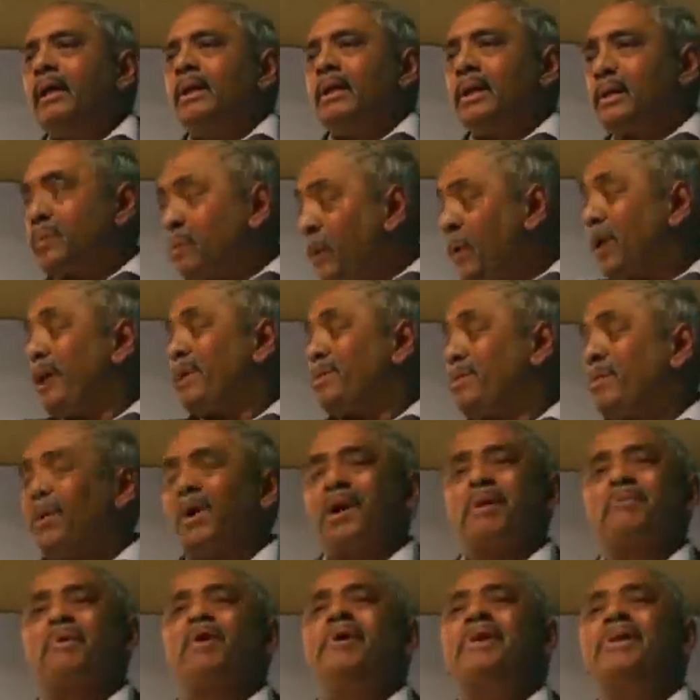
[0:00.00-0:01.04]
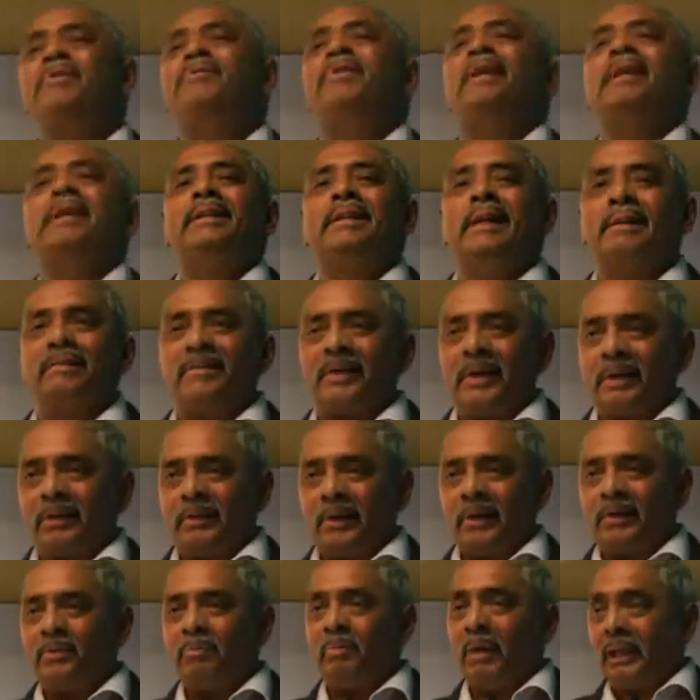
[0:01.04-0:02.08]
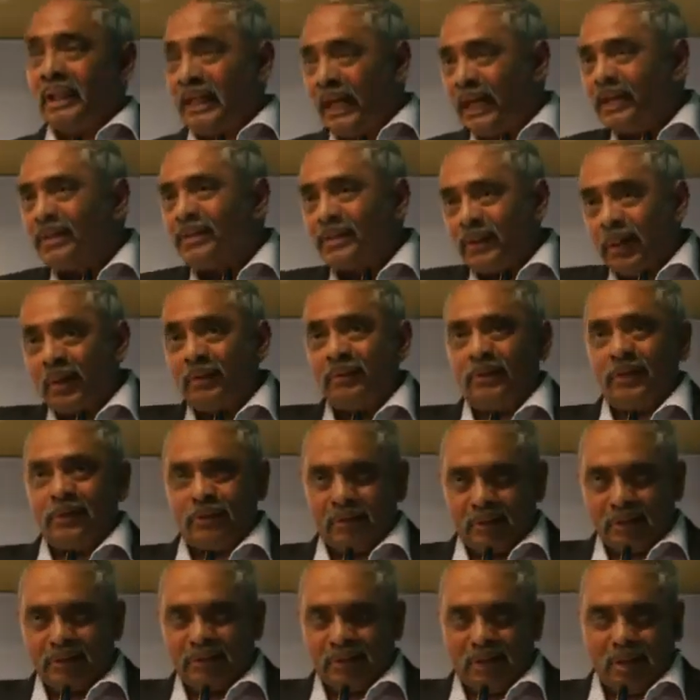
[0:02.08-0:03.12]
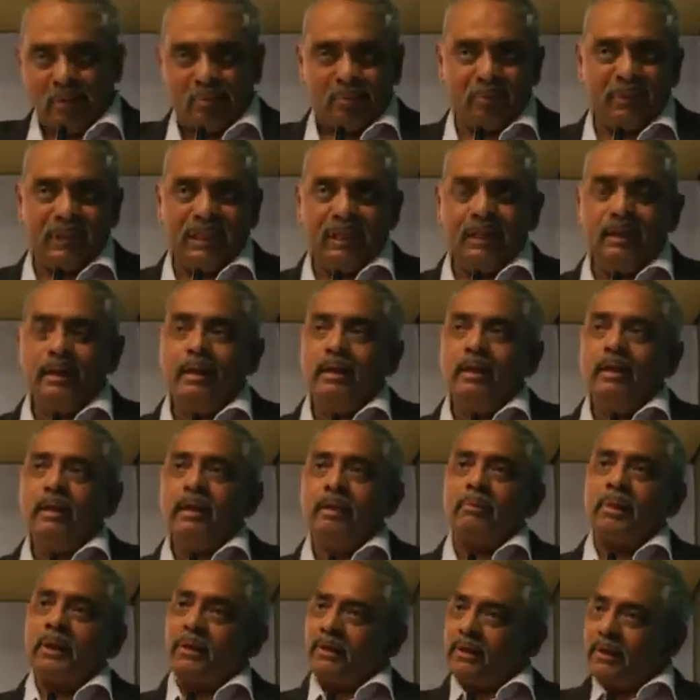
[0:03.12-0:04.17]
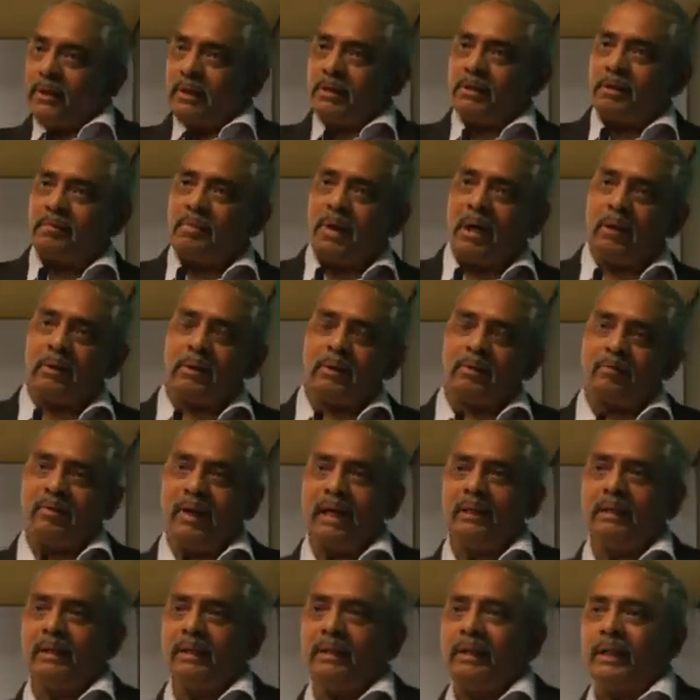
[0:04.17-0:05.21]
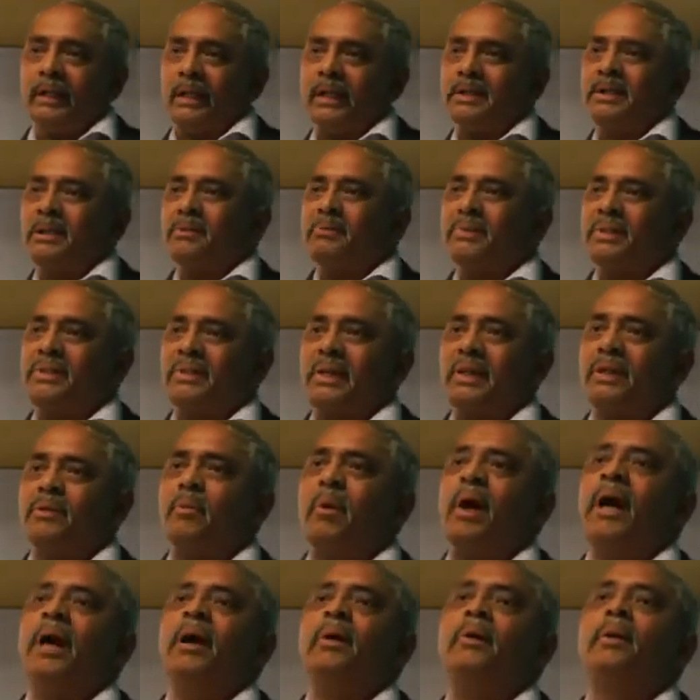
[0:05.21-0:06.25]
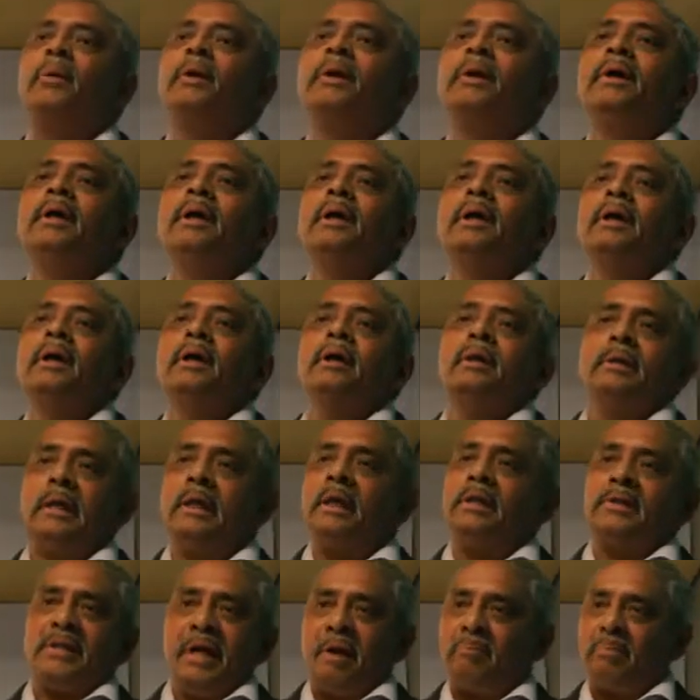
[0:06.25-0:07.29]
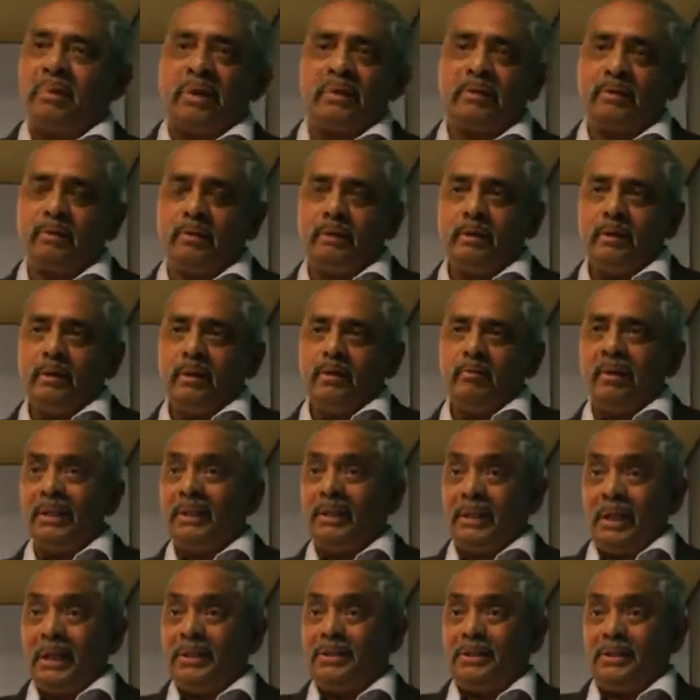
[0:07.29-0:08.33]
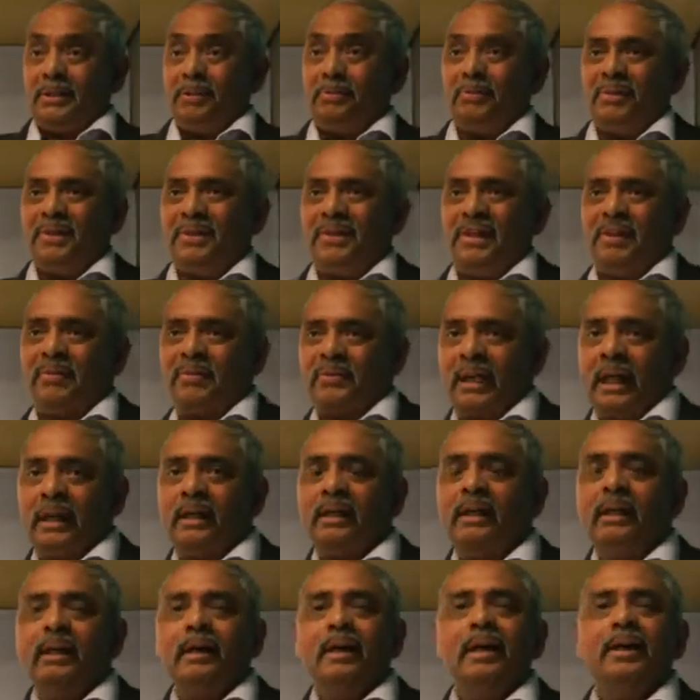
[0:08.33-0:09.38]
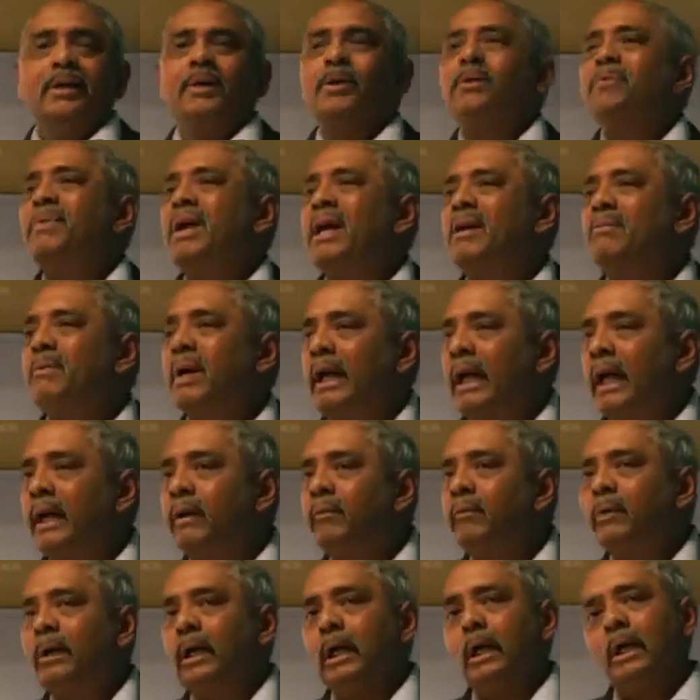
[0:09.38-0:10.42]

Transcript: This book is more about defeat than success, but then success does come. Because it is about the fact that the customer says, "Wow," there are chapters where customers have said, "You made my life."